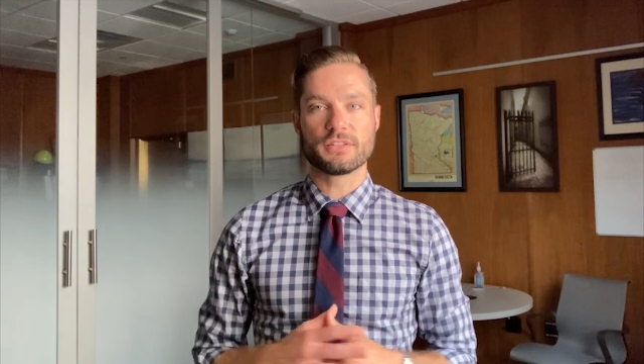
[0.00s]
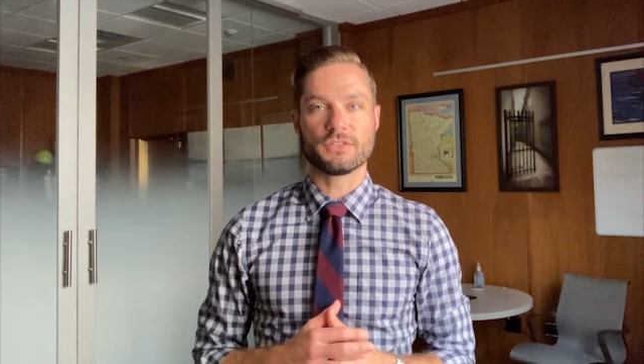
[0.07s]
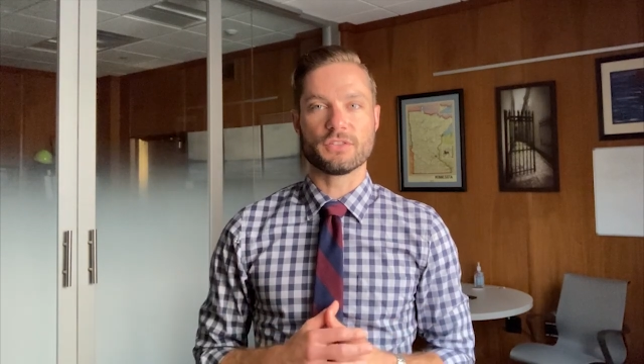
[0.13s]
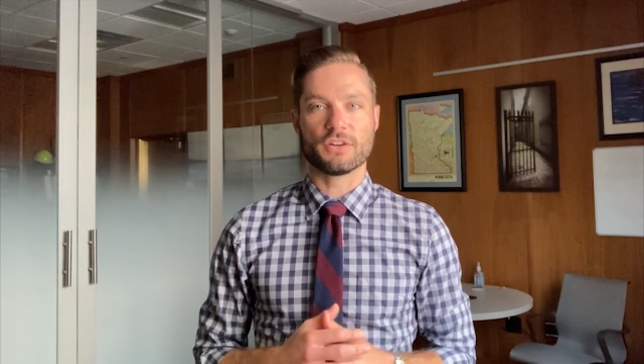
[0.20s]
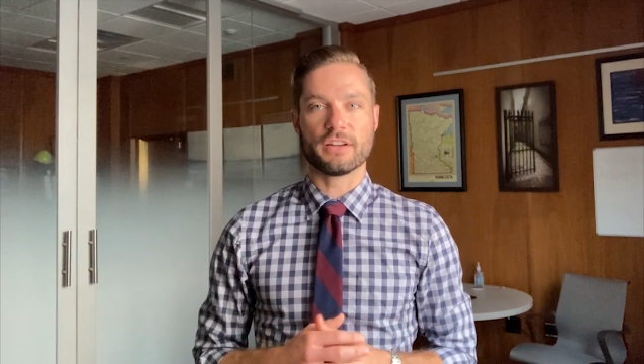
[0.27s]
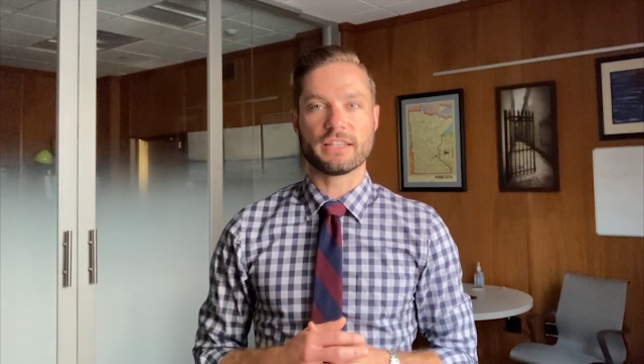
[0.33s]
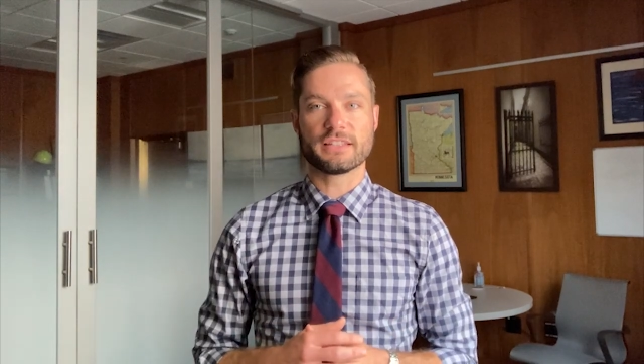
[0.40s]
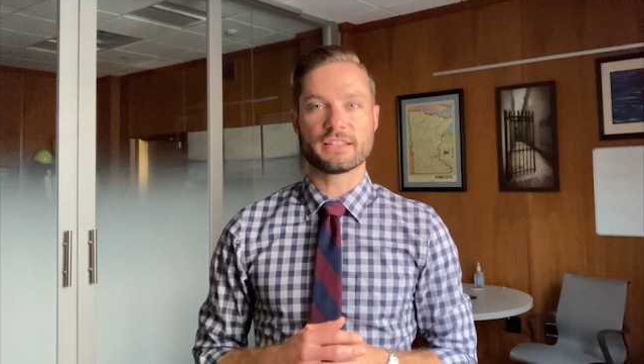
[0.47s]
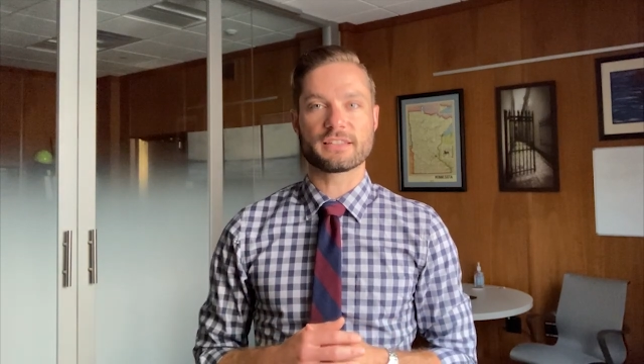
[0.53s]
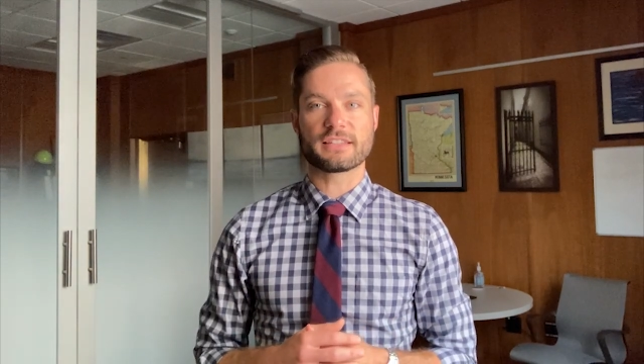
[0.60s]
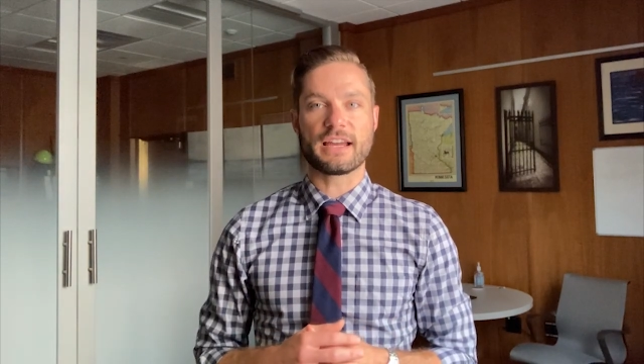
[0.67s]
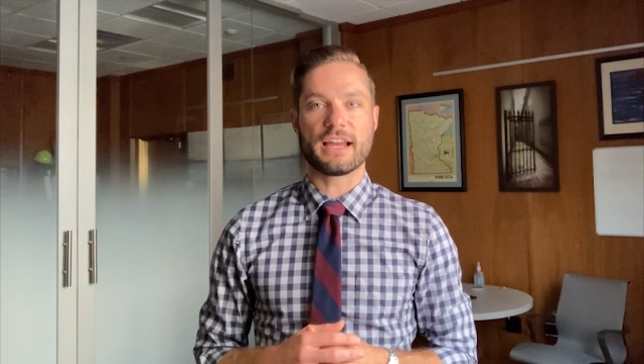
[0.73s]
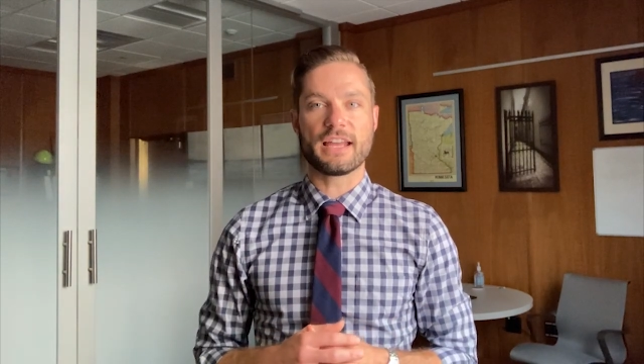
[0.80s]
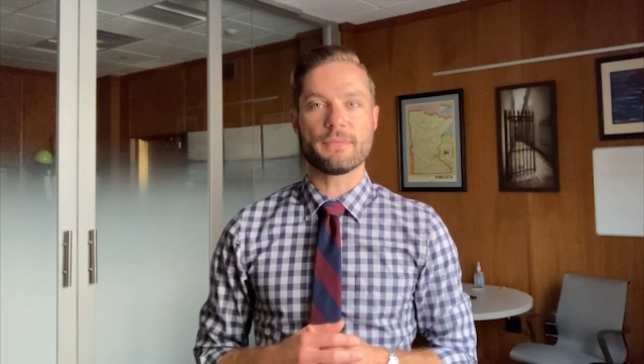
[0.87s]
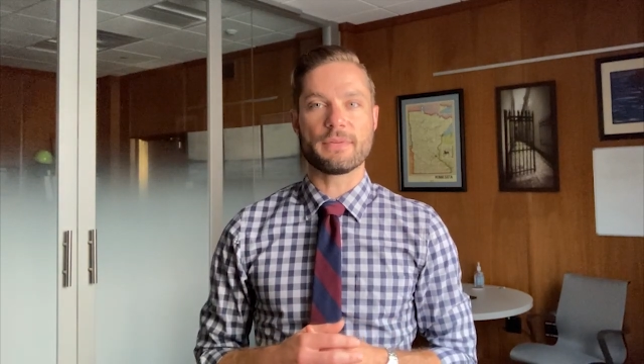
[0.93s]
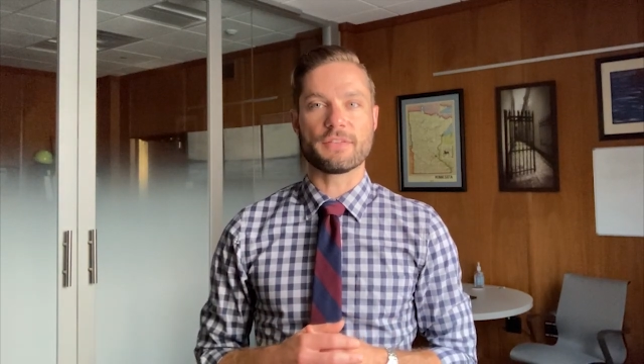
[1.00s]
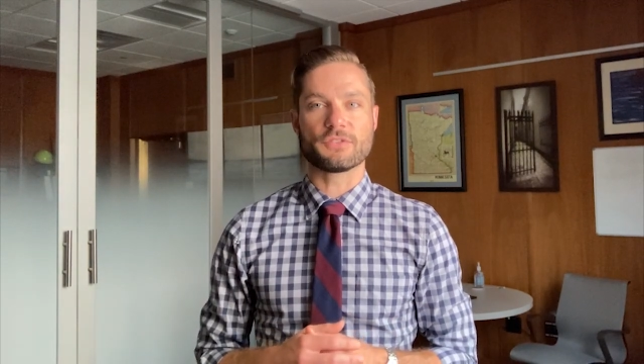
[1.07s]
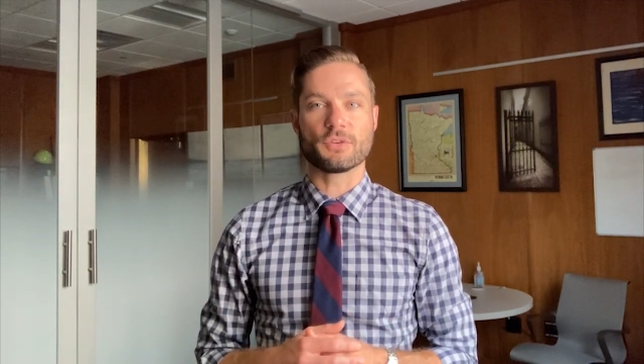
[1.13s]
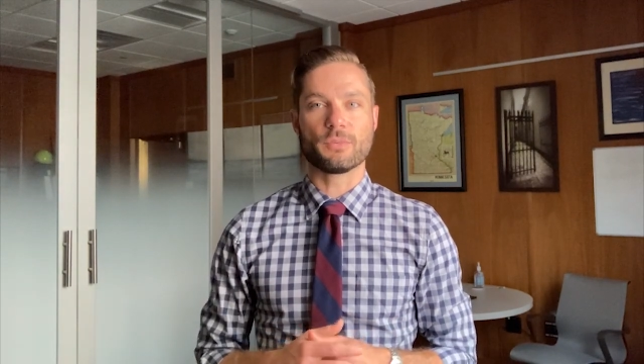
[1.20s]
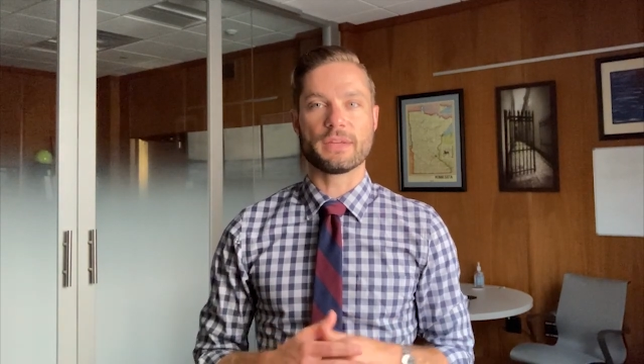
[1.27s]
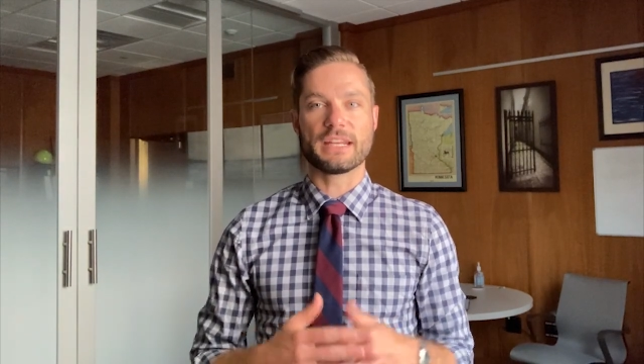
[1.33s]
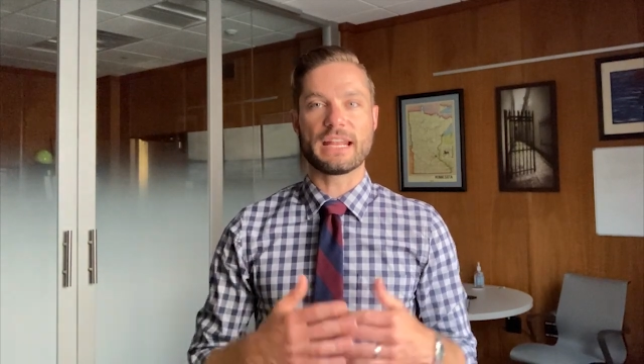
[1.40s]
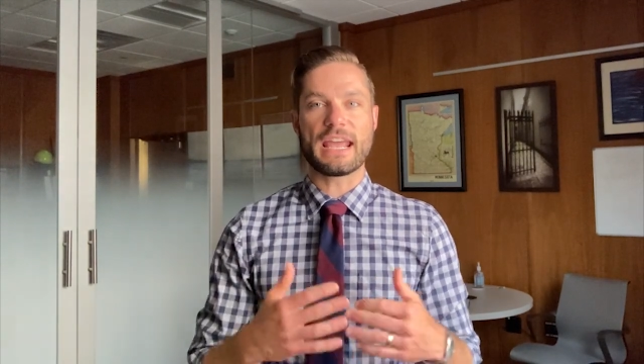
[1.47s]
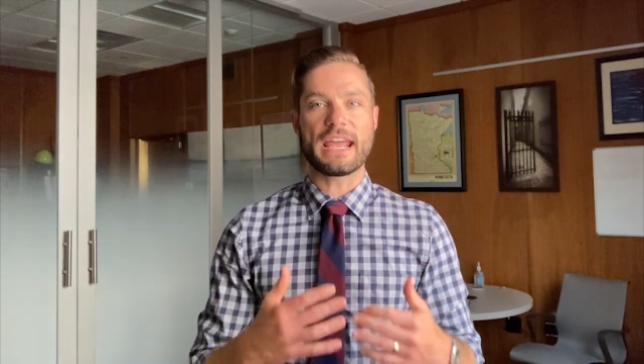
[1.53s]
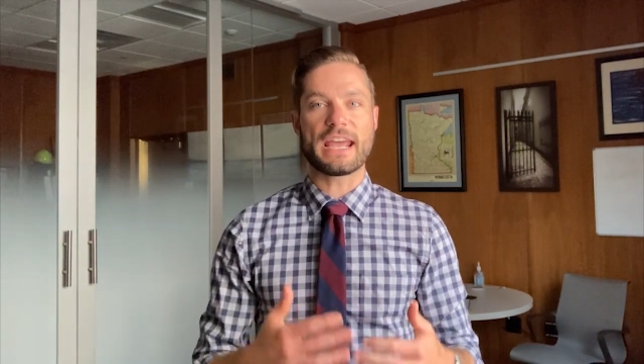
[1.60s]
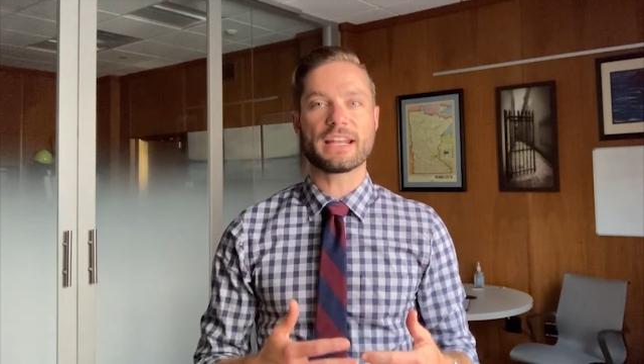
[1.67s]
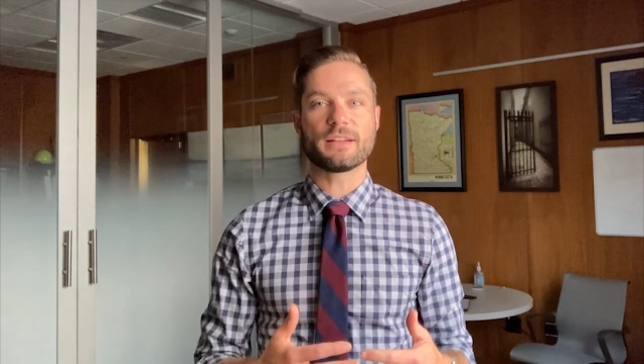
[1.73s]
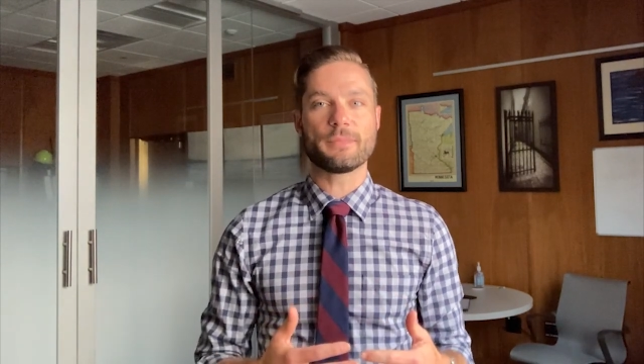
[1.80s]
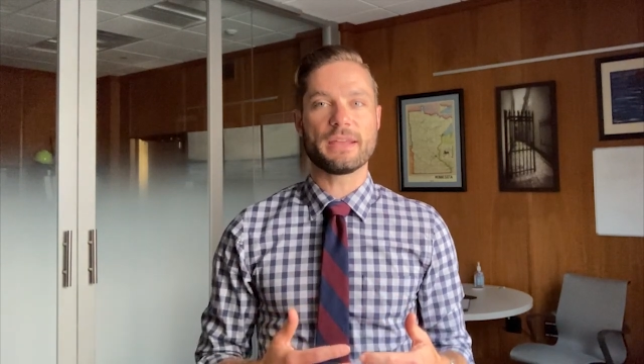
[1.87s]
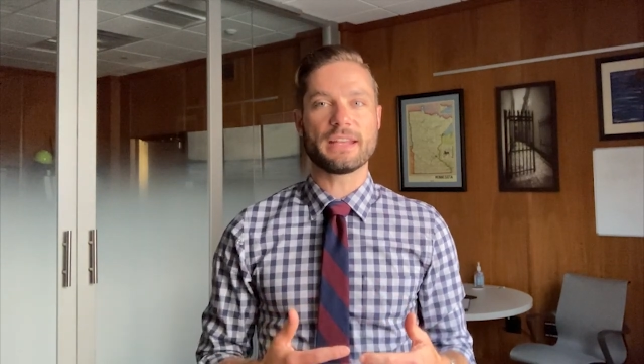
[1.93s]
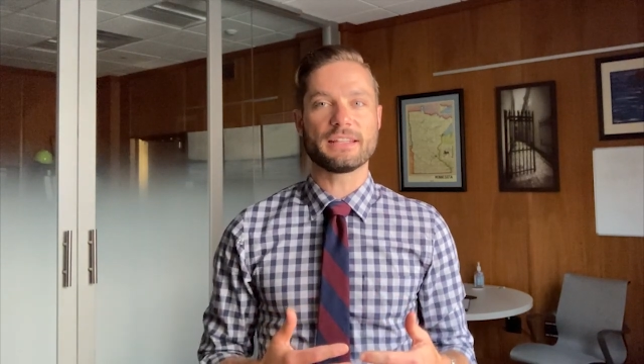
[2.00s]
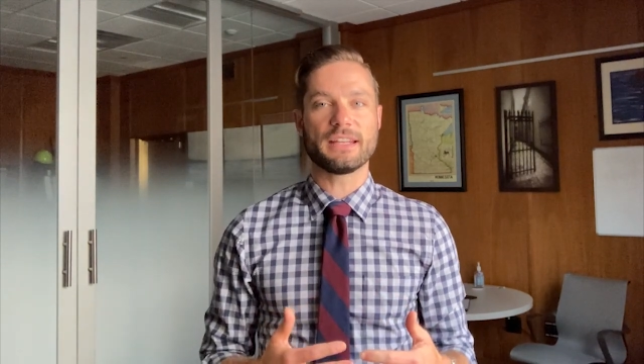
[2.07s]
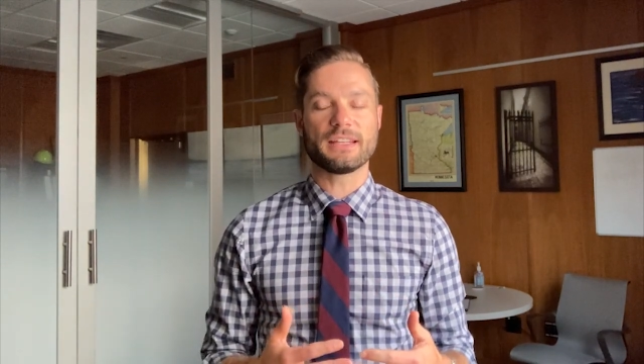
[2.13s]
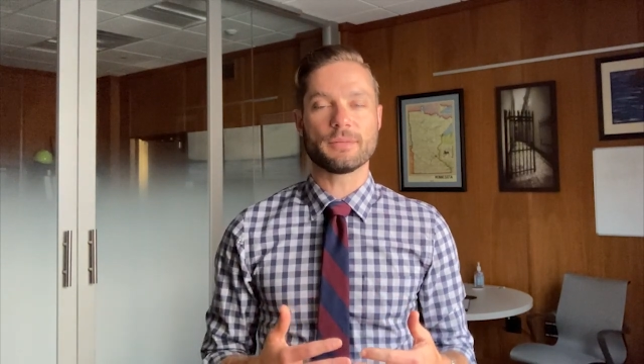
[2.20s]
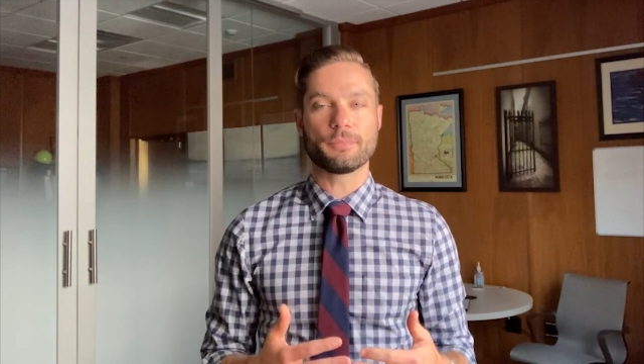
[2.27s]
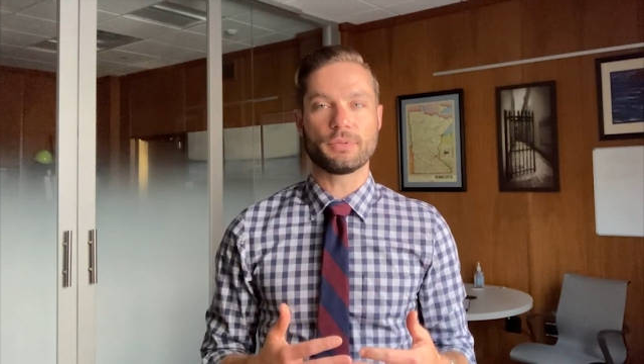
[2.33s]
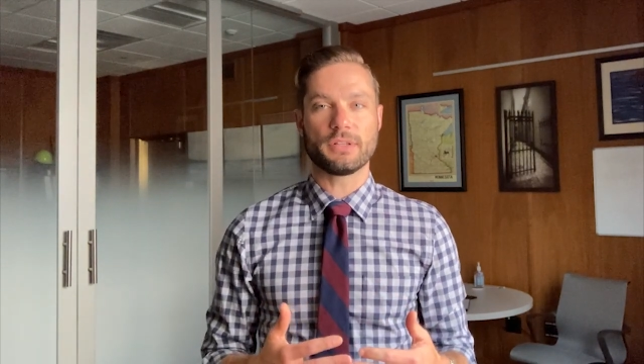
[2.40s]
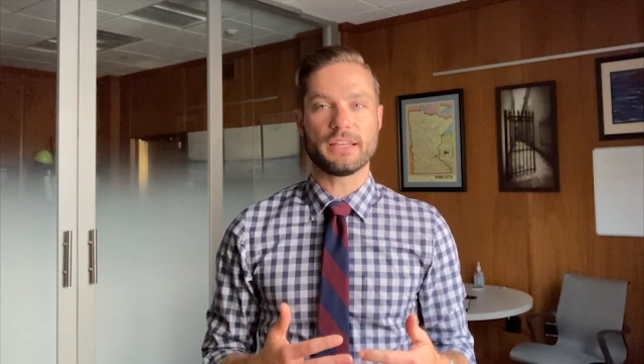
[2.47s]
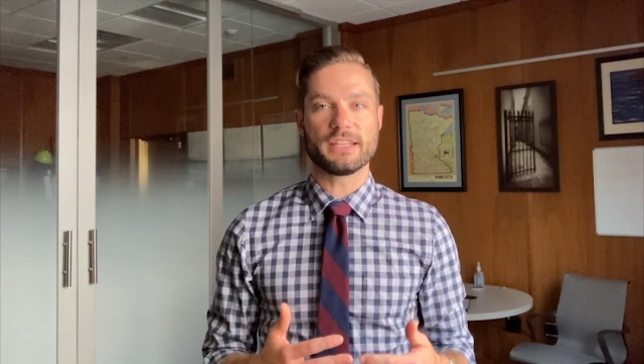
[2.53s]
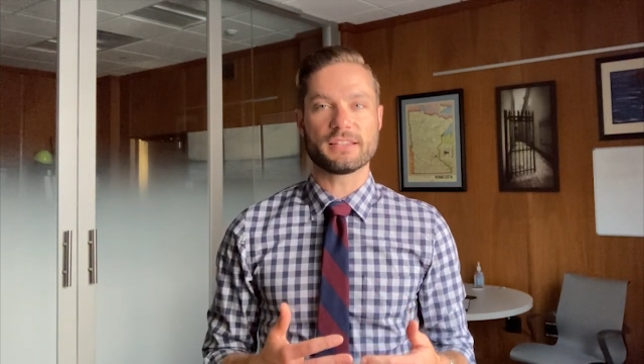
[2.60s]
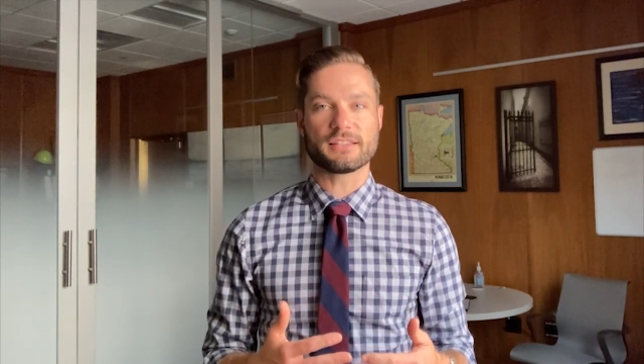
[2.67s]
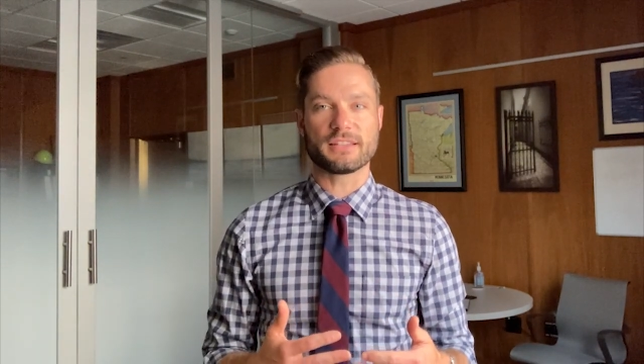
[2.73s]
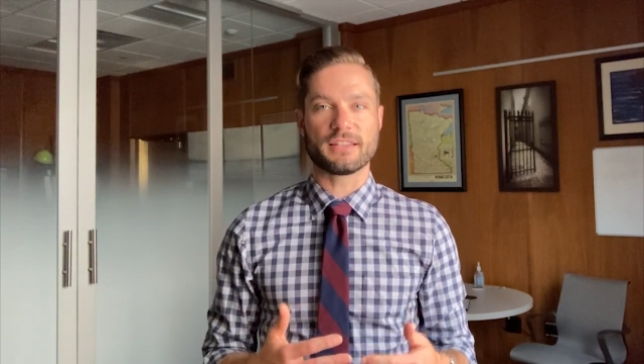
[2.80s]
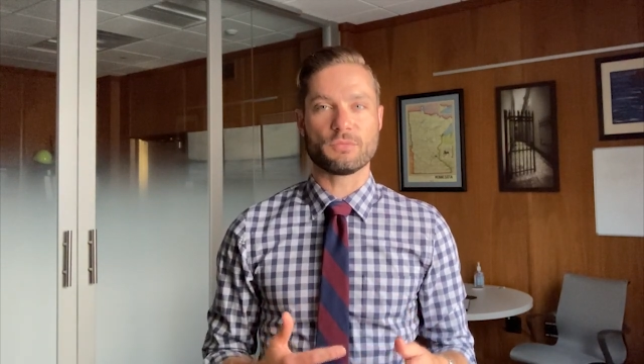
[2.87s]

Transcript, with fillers: during this time after we had had a mandate in place and